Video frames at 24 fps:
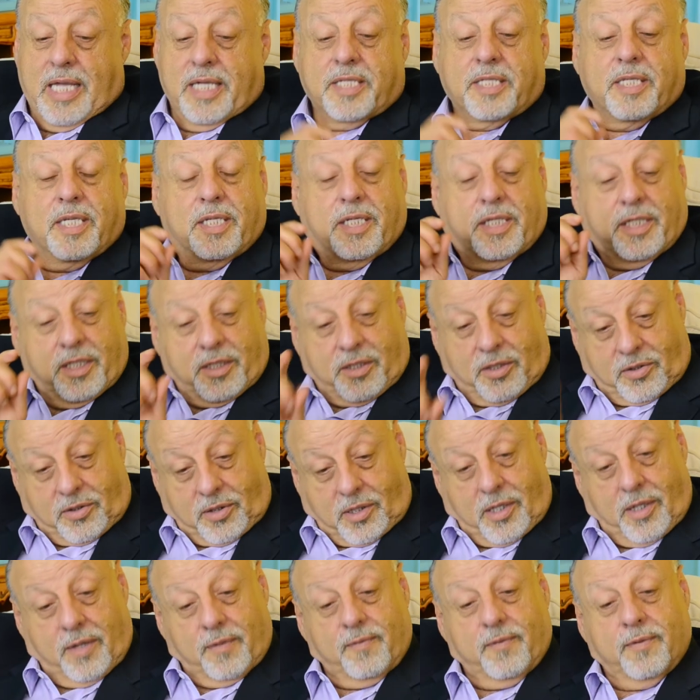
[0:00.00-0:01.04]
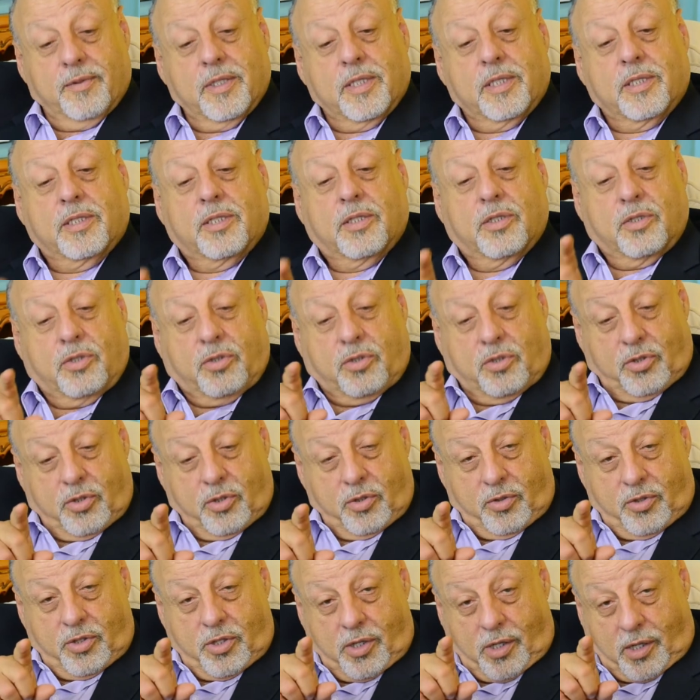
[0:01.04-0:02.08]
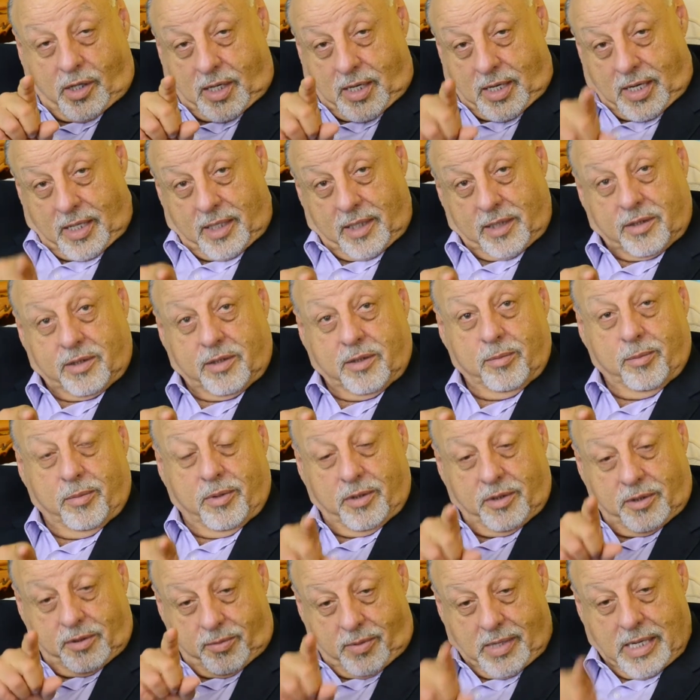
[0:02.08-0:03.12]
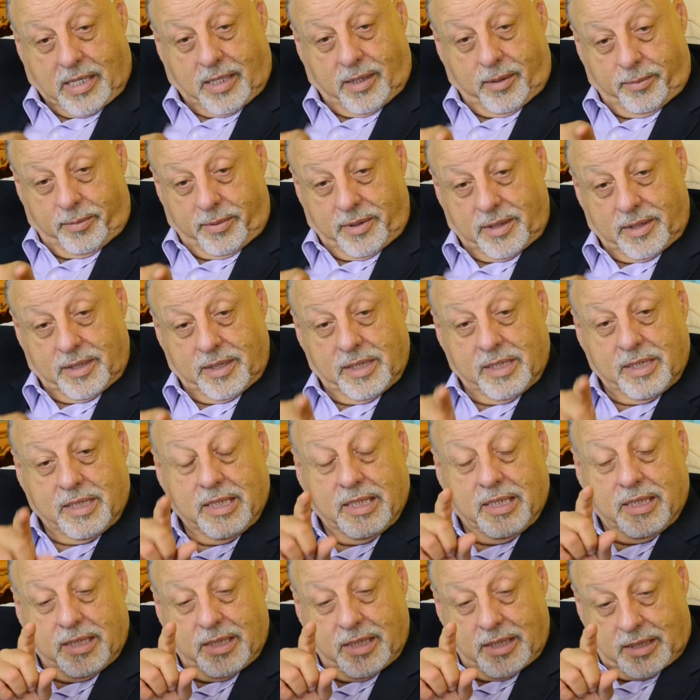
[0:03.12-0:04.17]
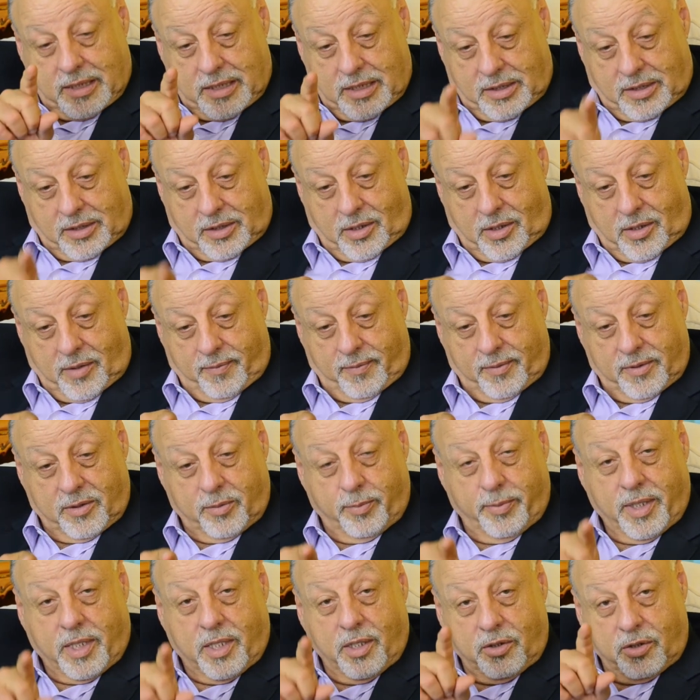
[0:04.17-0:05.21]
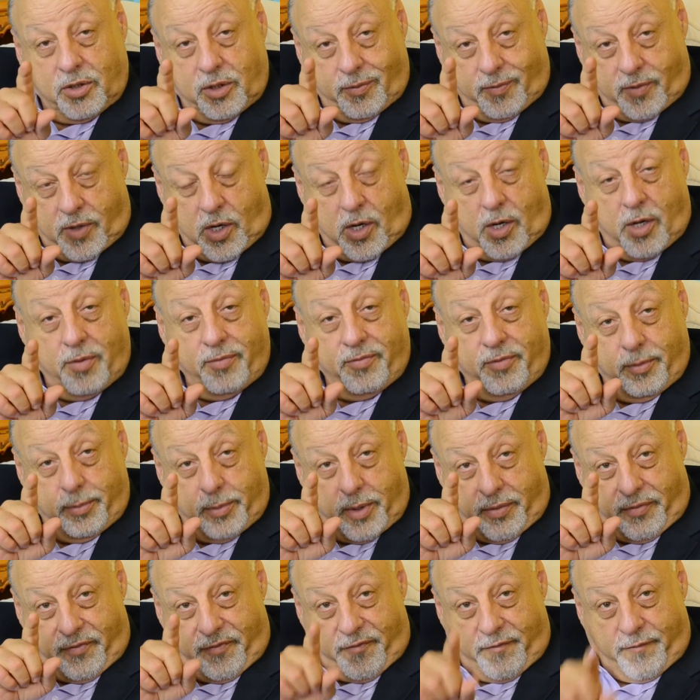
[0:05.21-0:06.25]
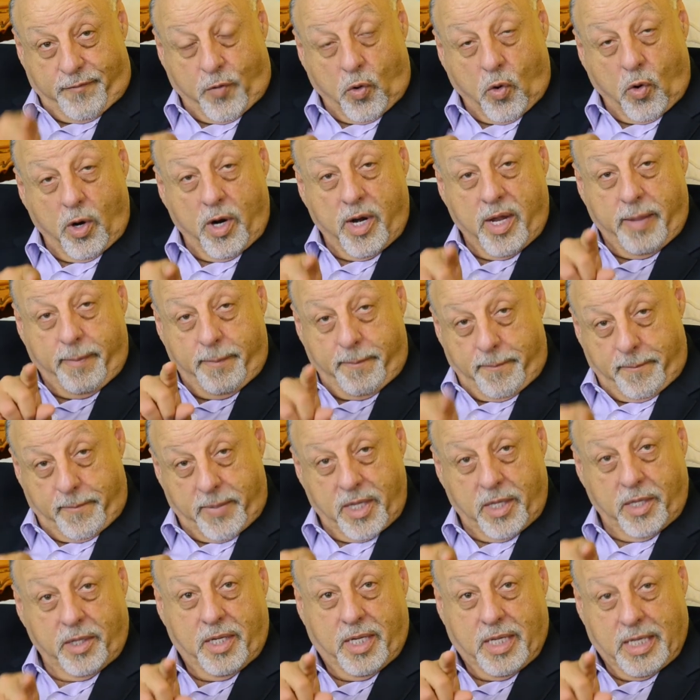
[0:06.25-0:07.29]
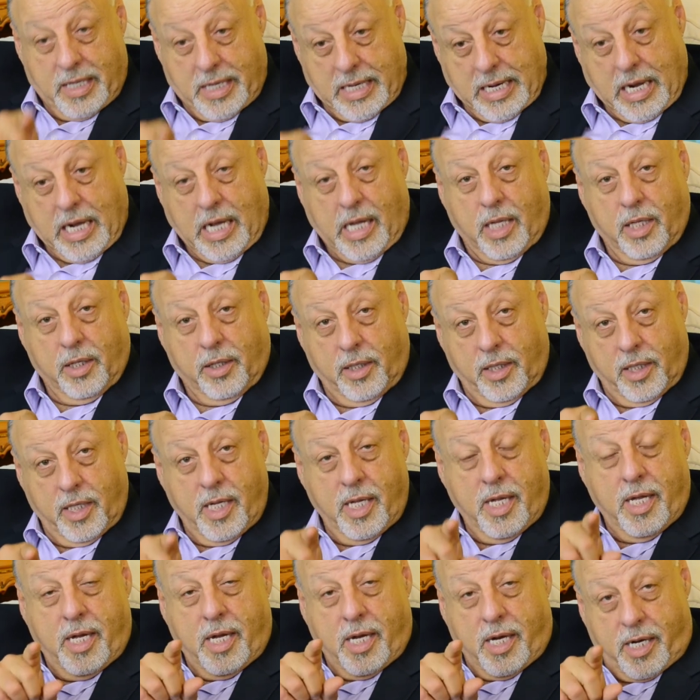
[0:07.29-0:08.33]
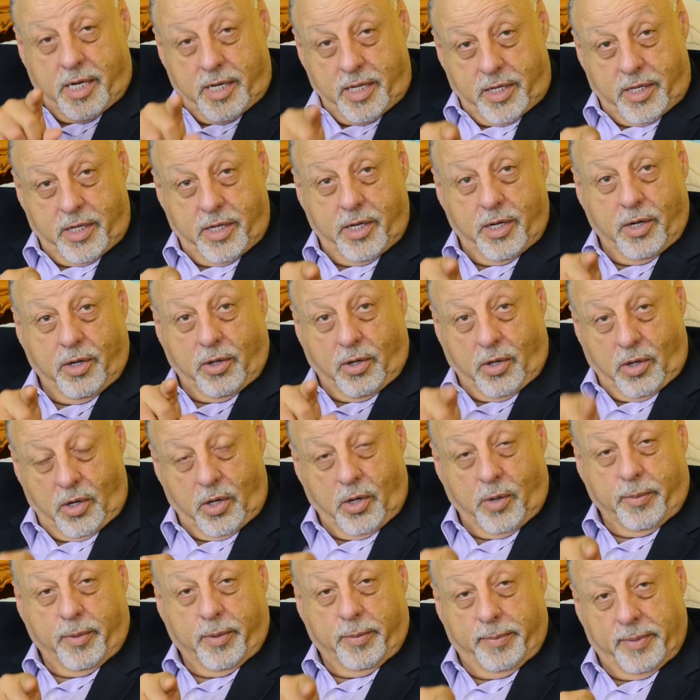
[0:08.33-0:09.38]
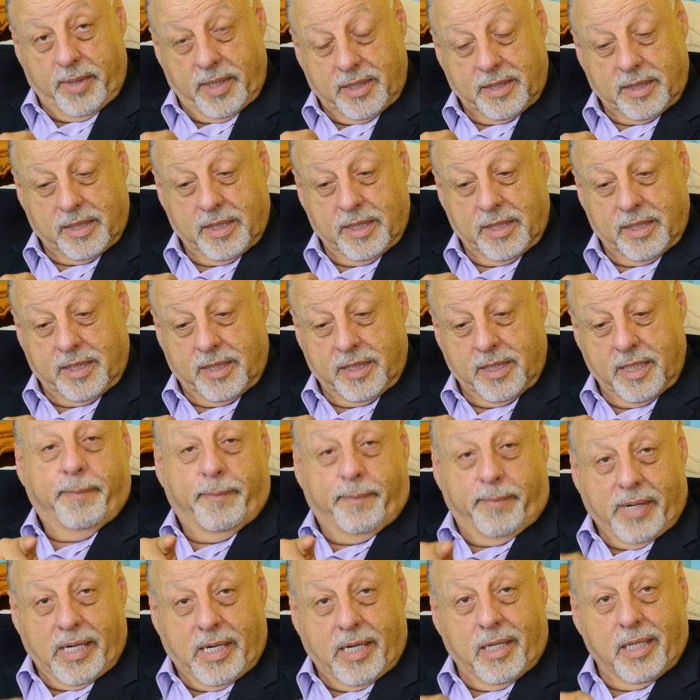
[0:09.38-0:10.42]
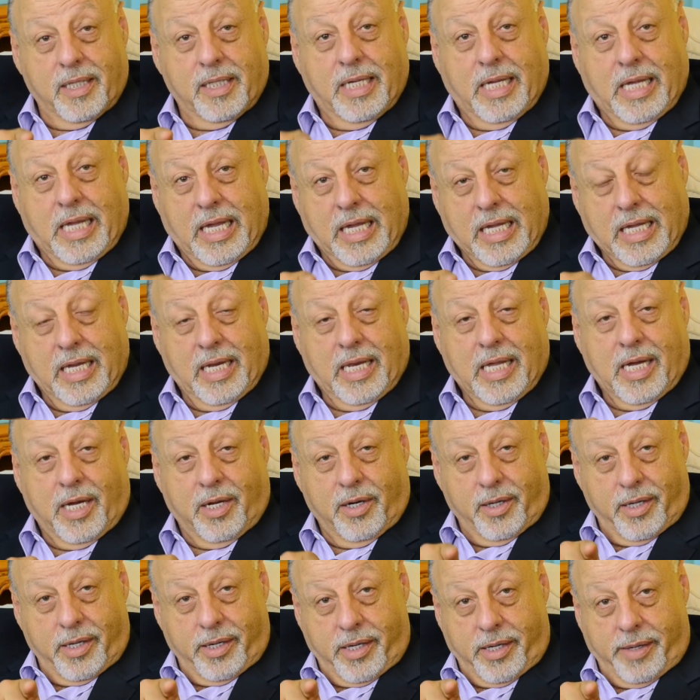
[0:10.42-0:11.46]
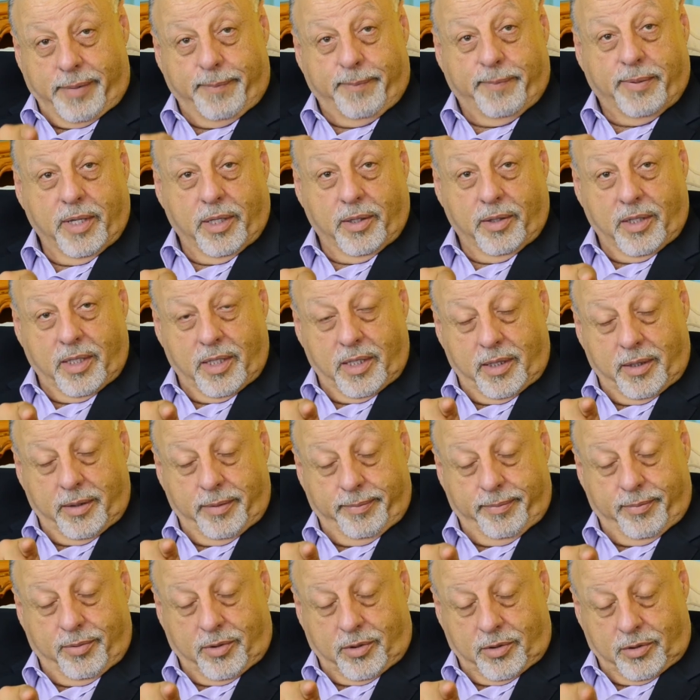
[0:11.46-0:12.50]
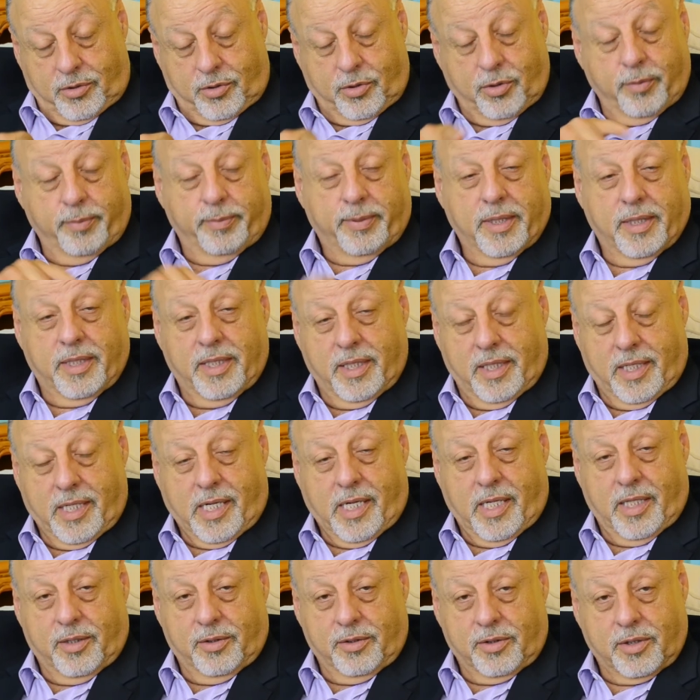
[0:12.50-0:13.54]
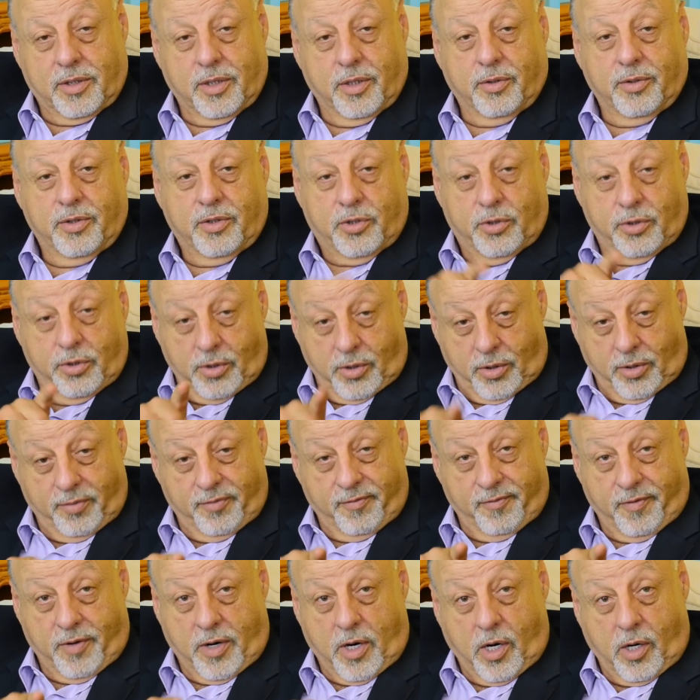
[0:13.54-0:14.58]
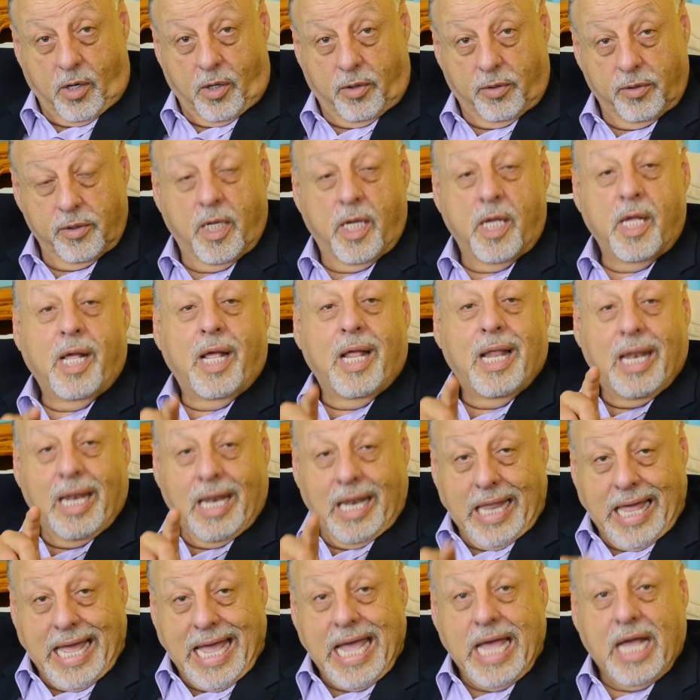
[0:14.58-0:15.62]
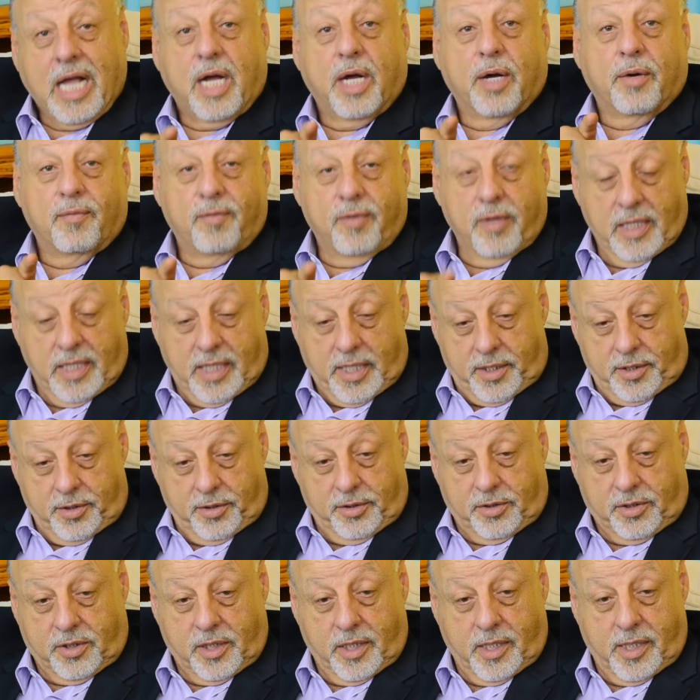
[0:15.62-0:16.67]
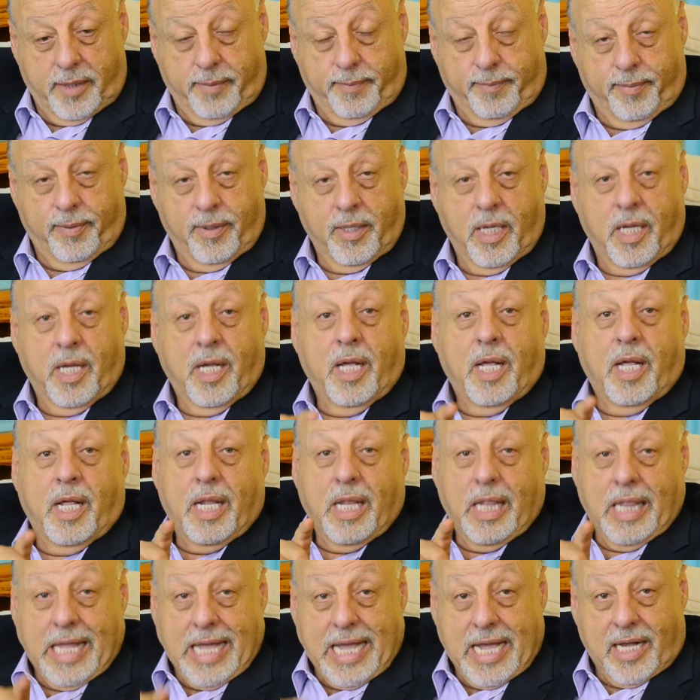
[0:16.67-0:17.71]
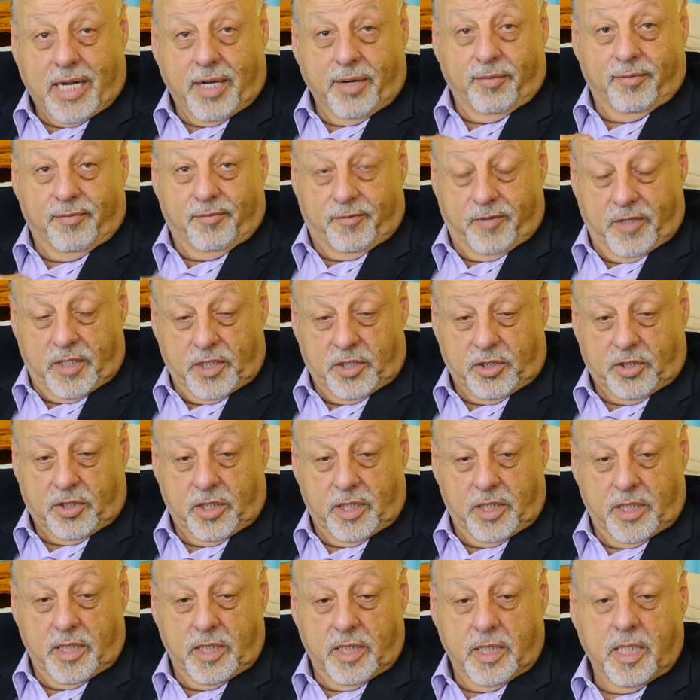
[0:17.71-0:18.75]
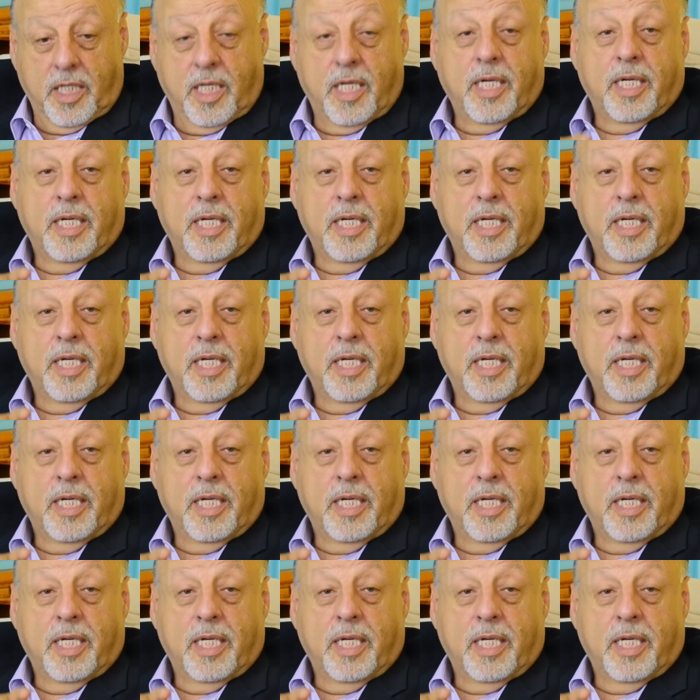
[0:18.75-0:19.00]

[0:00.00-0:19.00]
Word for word: It's a disservice to your customers' record business. It's a disservice because you've gone from a $40 billion a year global business, barely eking out a, a billion or $2 billion. So it's your fault. Lack of leadership, lack of vision.